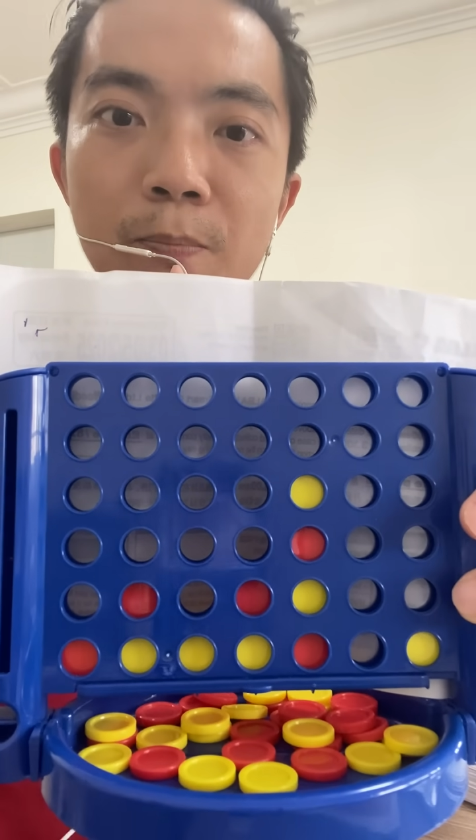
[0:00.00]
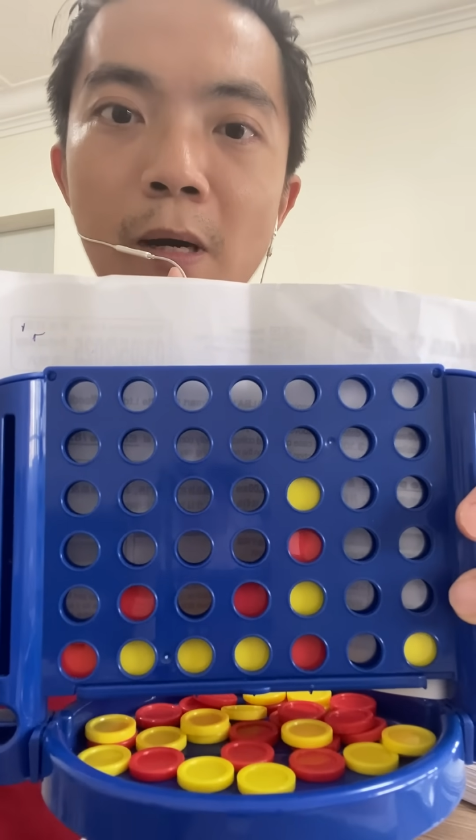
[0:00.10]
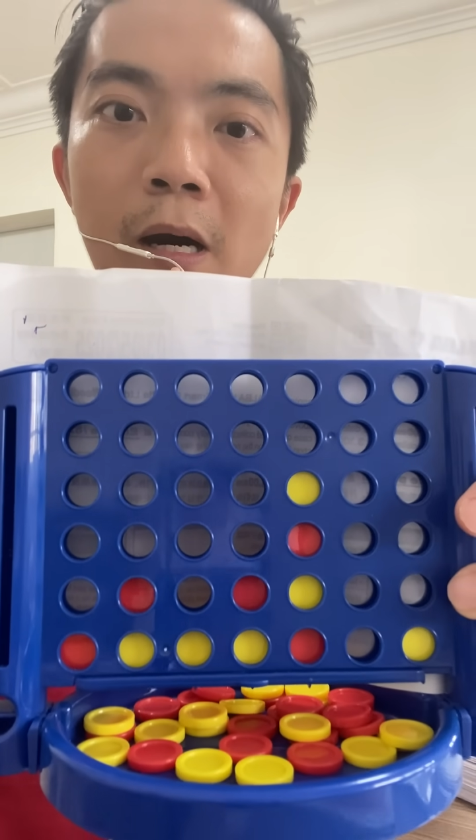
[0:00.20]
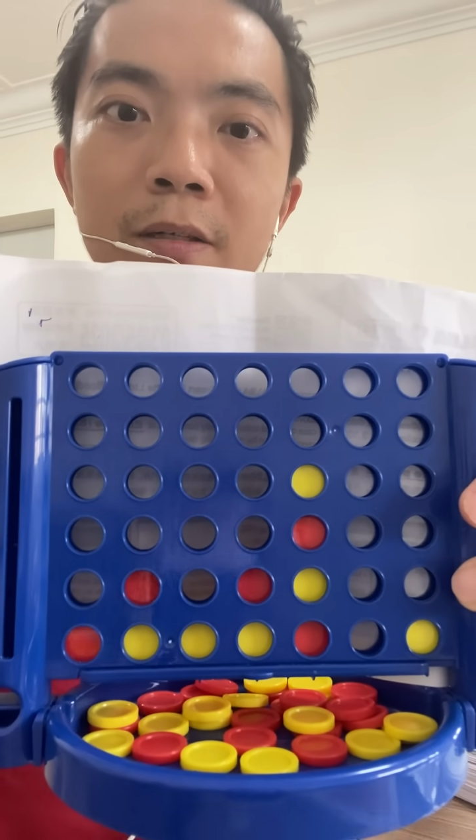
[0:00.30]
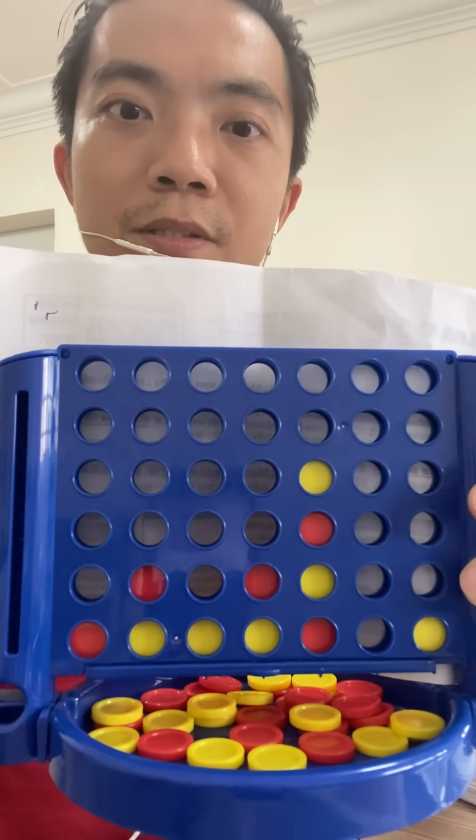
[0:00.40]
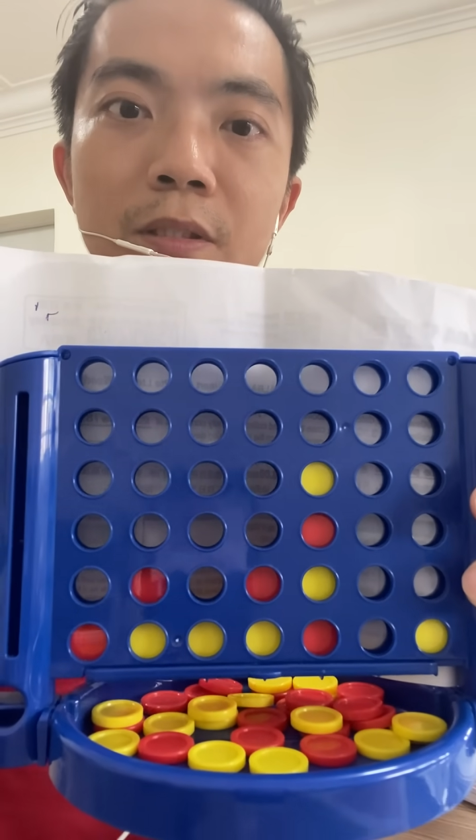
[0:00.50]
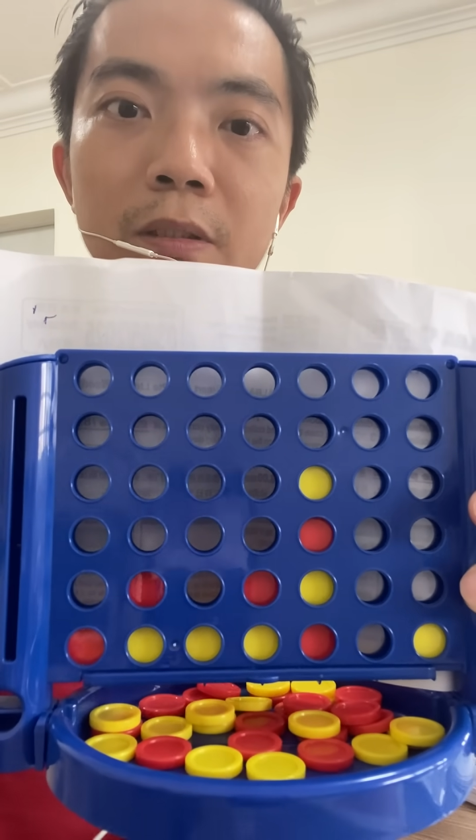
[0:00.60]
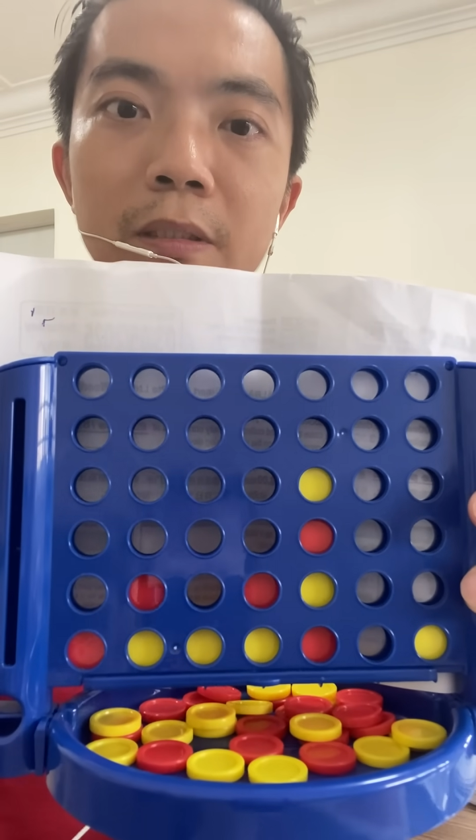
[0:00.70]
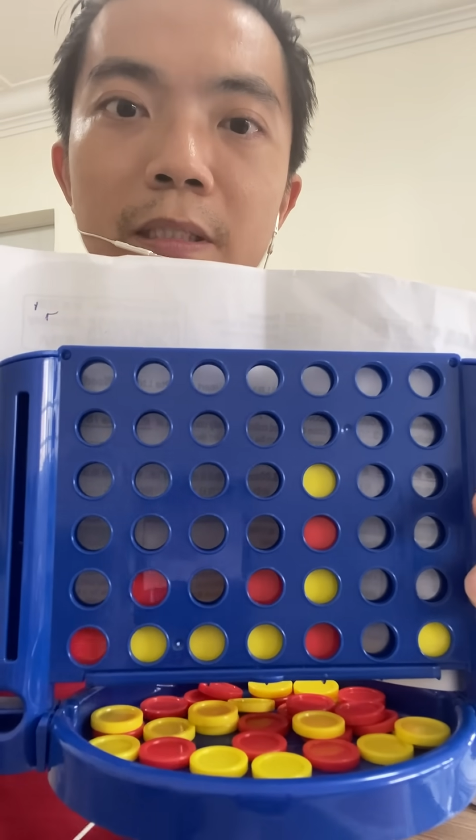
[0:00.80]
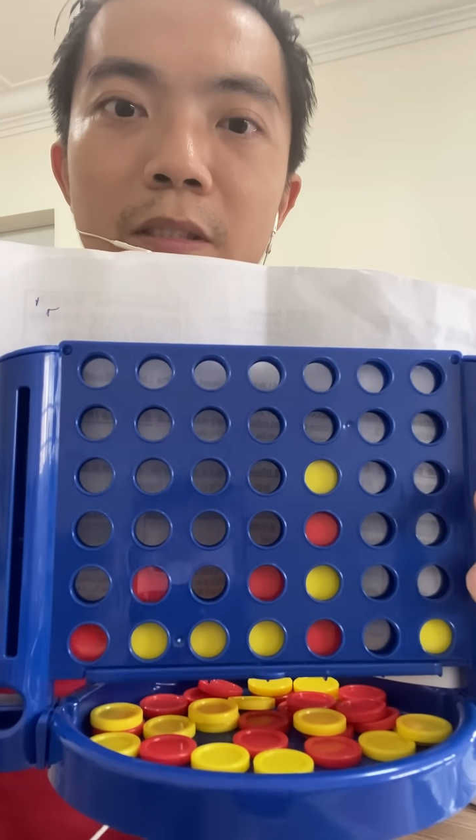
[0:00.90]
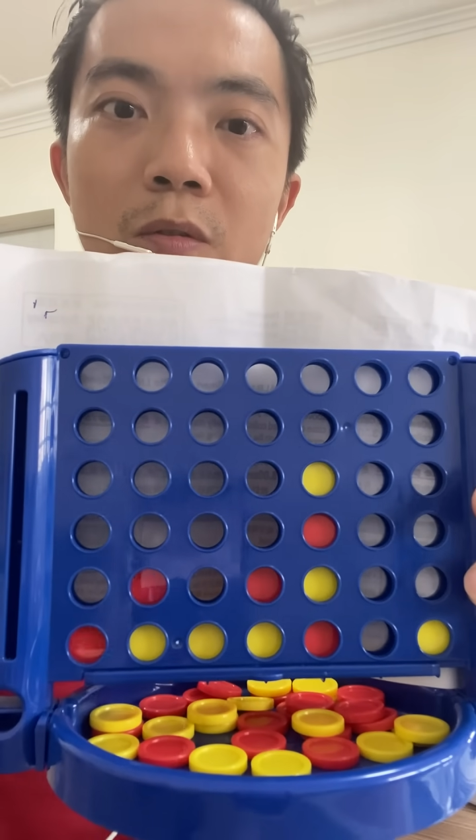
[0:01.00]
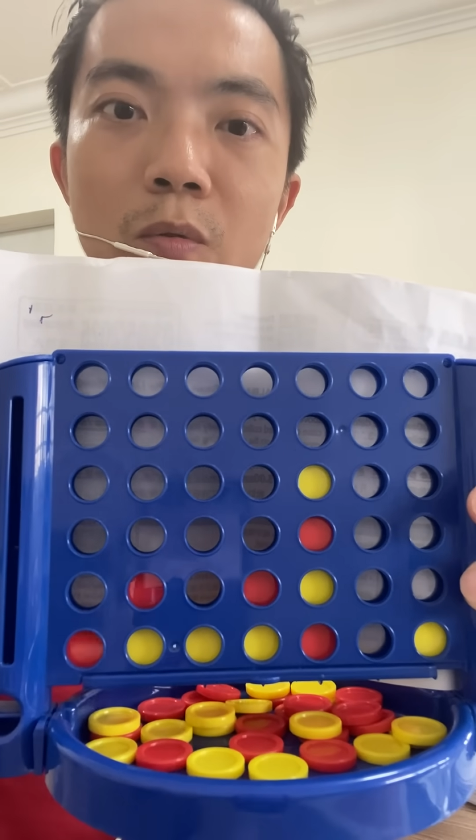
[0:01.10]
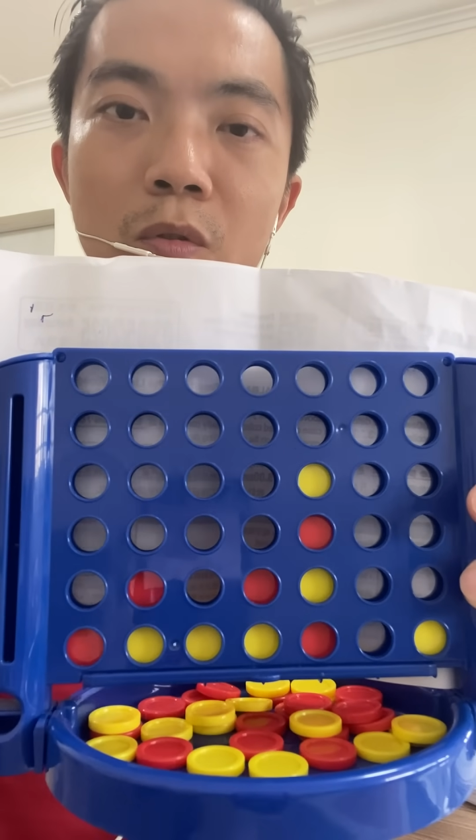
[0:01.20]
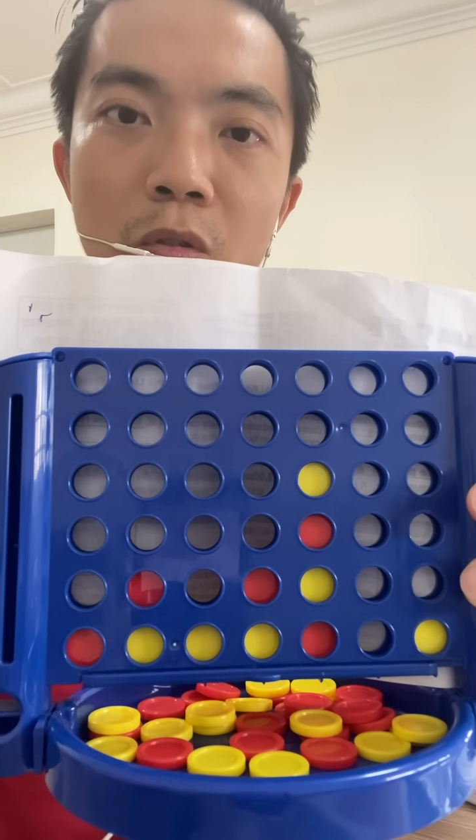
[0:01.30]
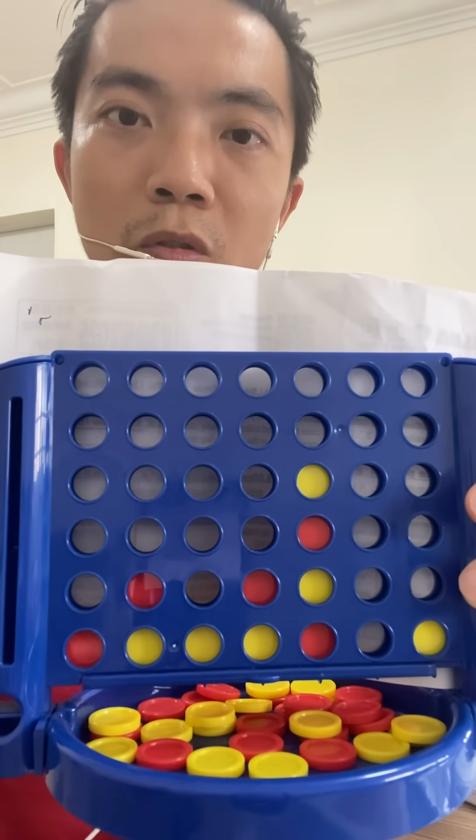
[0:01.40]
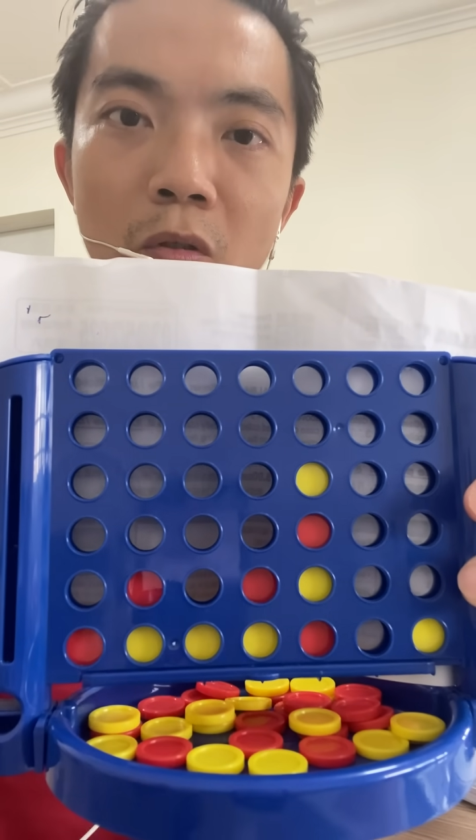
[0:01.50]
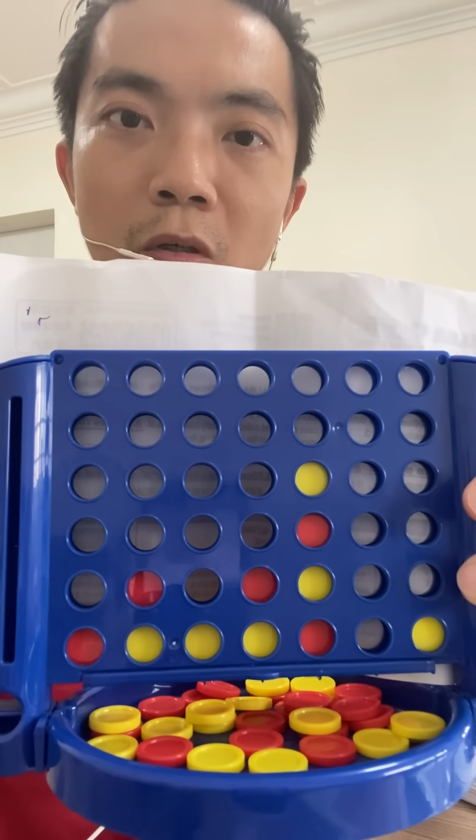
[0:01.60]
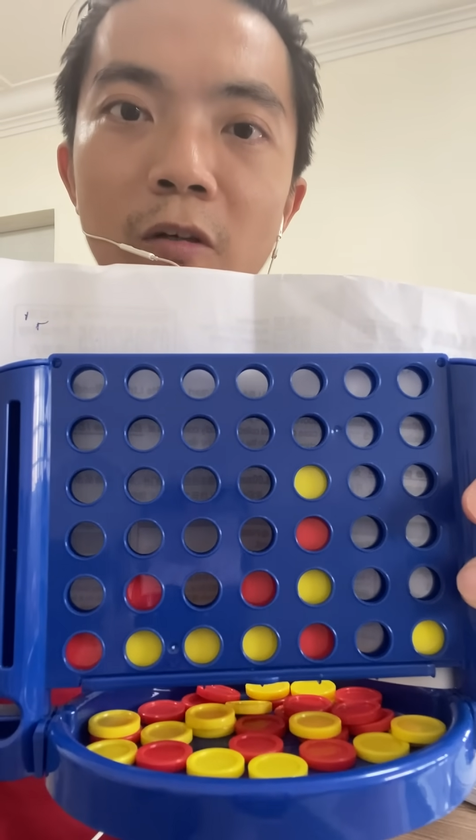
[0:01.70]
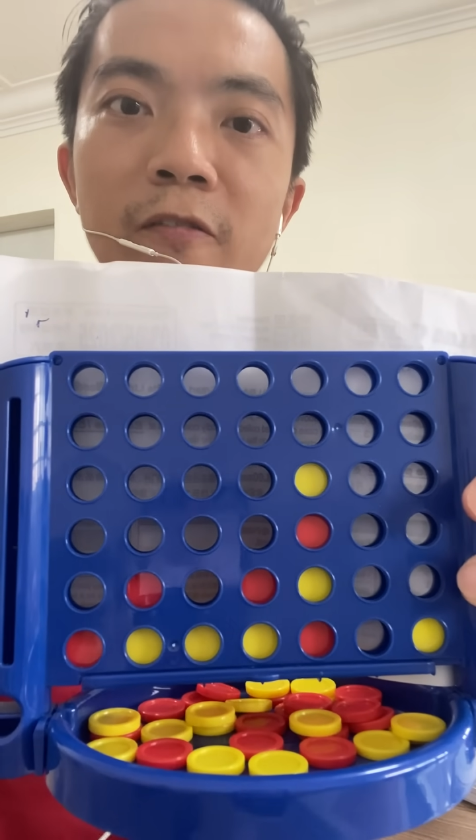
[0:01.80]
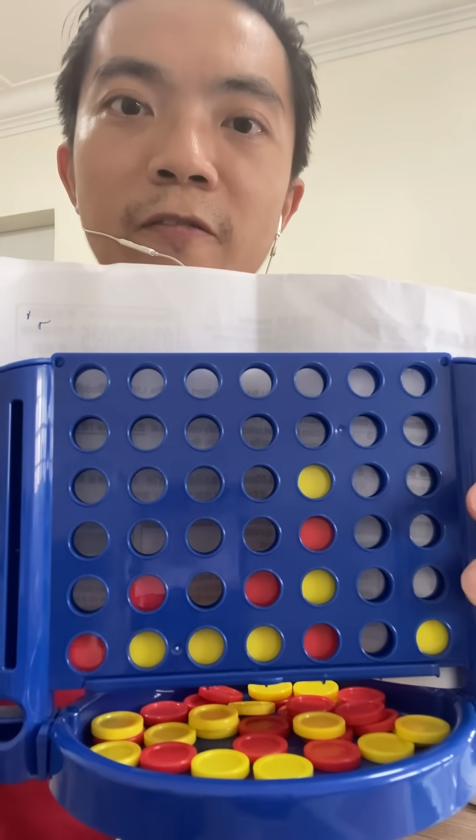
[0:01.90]
parser is to
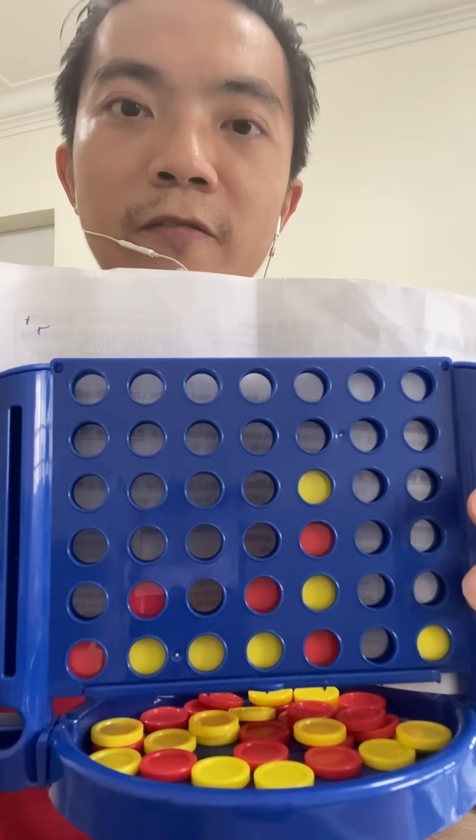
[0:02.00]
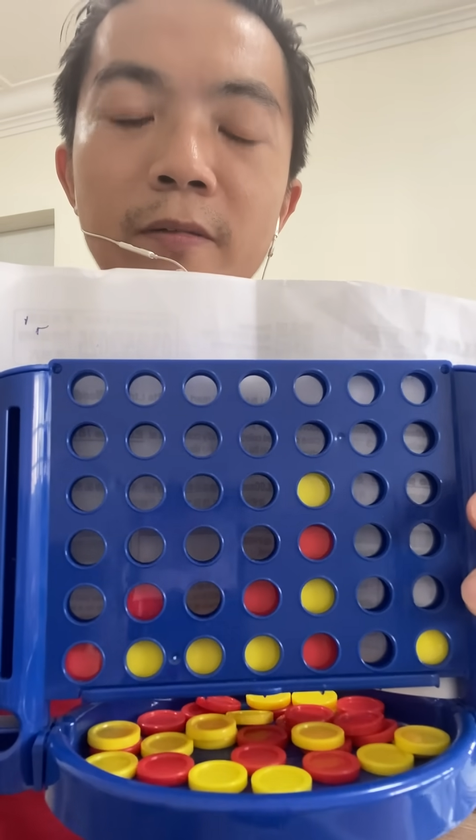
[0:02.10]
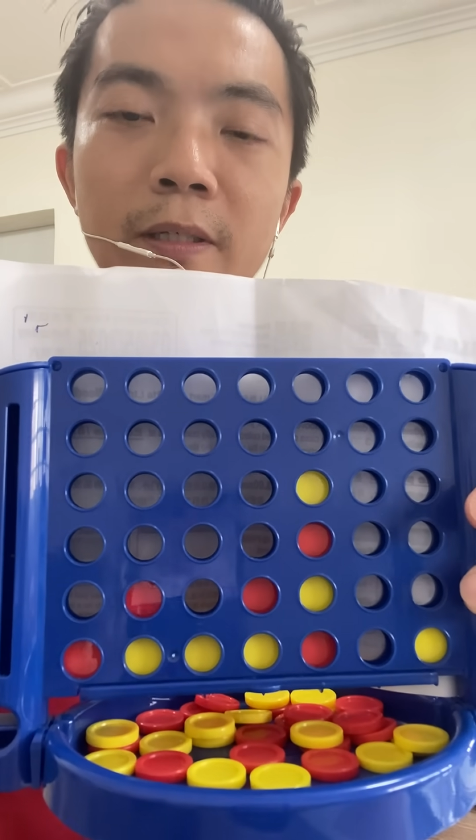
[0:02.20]
solve